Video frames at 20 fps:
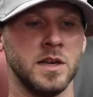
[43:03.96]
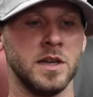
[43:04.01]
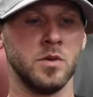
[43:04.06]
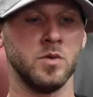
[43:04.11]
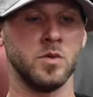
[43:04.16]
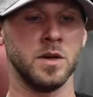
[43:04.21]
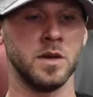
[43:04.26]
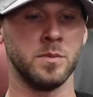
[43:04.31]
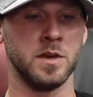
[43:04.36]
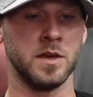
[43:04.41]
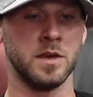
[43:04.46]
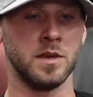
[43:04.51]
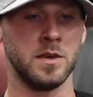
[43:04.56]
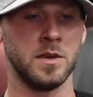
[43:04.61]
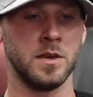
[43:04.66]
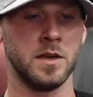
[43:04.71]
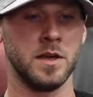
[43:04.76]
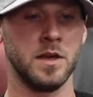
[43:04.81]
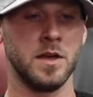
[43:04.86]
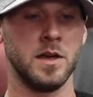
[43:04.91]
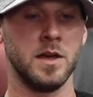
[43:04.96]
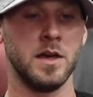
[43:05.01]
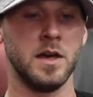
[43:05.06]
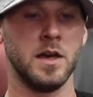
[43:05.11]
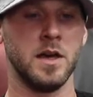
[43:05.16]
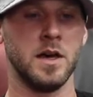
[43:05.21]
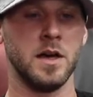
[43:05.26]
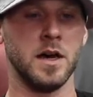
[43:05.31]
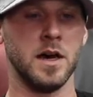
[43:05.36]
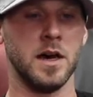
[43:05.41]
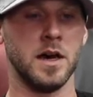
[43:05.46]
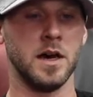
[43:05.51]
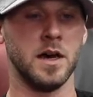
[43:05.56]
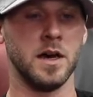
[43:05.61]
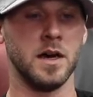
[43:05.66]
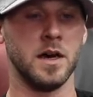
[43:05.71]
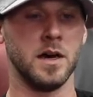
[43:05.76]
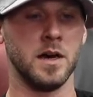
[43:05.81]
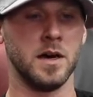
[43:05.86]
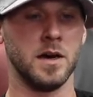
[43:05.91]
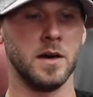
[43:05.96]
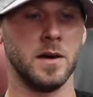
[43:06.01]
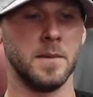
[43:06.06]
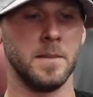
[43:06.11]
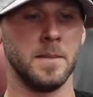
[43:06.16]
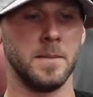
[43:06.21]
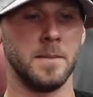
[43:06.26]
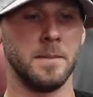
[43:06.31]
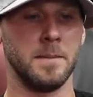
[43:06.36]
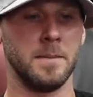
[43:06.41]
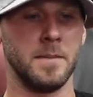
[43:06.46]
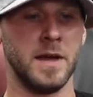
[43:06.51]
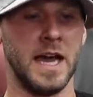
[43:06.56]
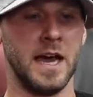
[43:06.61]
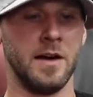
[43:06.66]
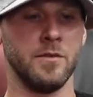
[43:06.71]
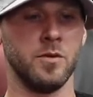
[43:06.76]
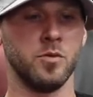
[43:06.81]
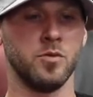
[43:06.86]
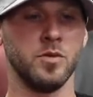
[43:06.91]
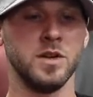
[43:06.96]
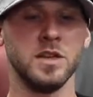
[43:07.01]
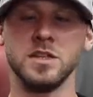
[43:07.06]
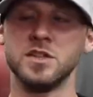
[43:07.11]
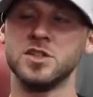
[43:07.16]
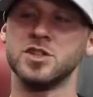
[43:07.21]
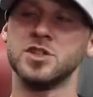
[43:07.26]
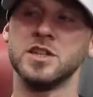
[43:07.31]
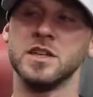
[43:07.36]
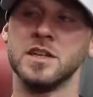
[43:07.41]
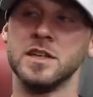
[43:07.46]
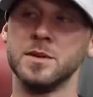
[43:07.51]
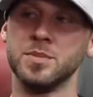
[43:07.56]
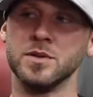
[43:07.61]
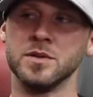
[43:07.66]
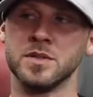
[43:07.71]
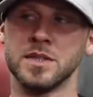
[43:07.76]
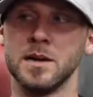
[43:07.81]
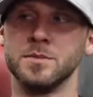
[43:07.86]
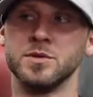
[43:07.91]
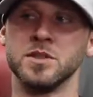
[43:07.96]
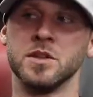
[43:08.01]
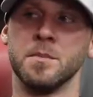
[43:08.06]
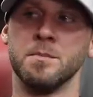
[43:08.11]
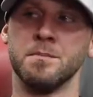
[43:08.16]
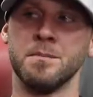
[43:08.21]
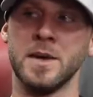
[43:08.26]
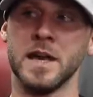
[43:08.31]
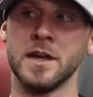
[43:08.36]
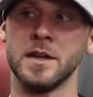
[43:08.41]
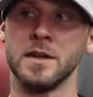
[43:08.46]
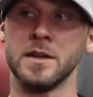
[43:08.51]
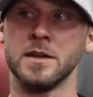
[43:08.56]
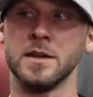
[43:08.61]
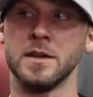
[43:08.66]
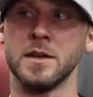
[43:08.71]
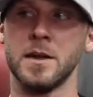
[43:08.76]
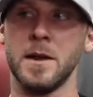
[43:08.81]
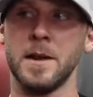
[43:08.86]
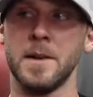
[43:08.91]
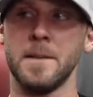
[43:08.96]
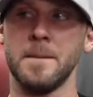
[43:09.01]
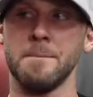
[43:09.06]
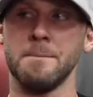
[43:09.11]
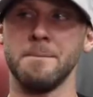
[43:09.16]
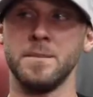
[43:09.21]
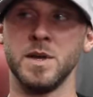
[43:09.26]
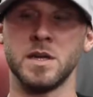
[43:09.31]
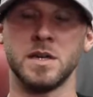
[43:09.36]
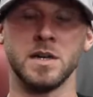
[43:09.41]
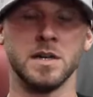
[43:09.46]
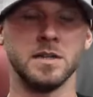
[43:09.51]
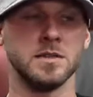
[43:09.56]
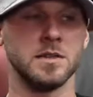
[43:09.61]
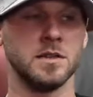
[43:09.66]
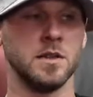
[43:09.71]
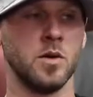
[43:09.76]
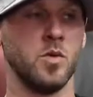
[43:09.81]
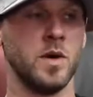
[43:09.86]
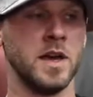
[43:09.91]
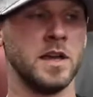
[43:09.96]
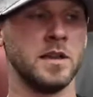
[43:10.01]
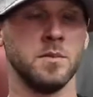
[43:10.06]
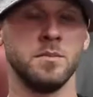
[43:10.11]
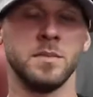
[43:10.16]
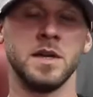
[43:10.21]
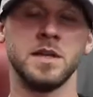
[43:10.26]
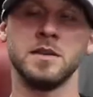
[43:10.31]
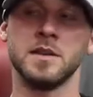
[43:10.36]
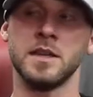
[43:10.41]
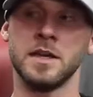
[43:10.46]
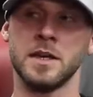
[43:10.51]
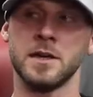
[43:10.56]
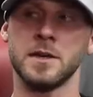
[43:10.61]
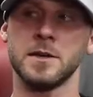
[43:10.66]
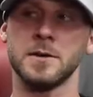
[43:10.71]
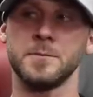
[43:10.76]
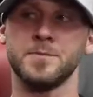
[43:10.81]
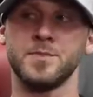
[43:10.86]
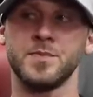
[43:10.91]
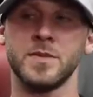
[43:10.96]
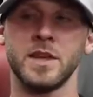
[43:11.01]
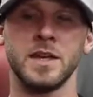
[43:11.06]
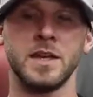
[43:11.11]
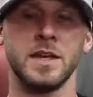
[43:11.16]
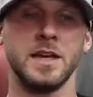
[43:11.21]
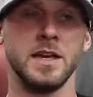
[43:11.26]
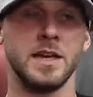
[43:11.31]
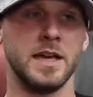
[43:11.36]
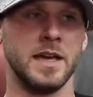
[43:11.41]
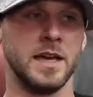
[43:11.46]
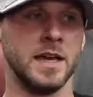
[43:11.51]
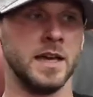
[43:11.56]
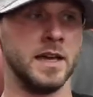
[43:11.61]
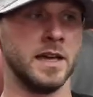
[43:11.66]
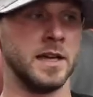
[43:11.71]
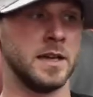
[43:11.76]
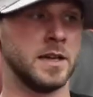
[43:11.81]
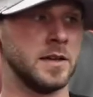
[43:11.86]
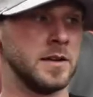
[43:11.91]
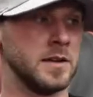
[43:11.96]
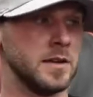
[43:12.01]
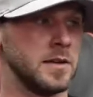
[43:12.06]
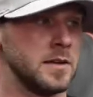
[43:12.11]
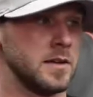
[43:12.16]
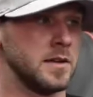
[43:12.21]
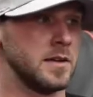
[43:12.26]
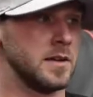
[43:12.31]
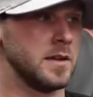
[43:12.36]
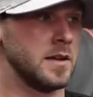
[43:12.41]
many women have a really shitty perception of men because of the way that men think. And